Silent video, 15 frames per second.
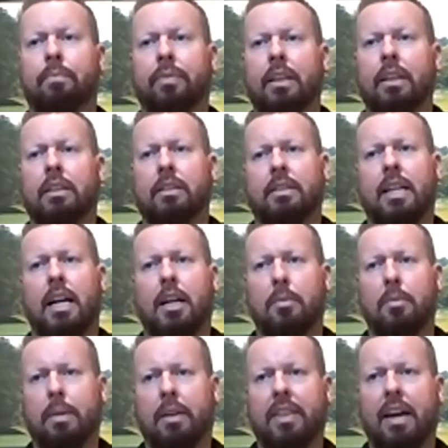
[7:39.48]
Let's talk
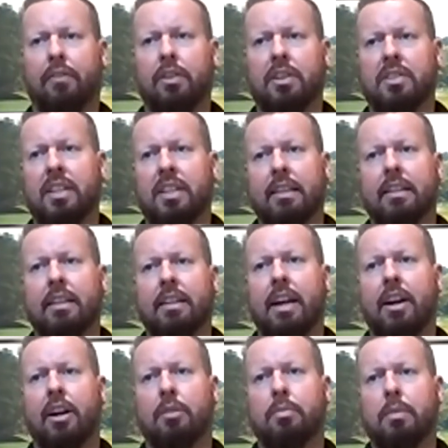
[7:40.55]
about that for a second. And
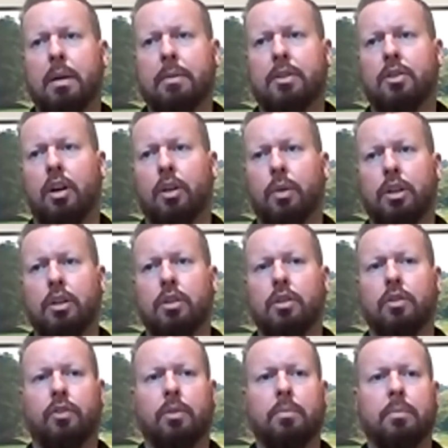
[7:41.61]
Eric, maybe starting with you,
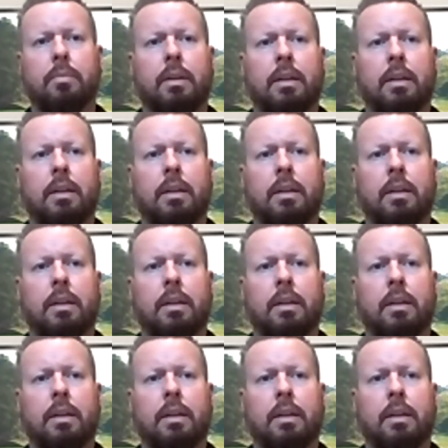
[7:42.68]
from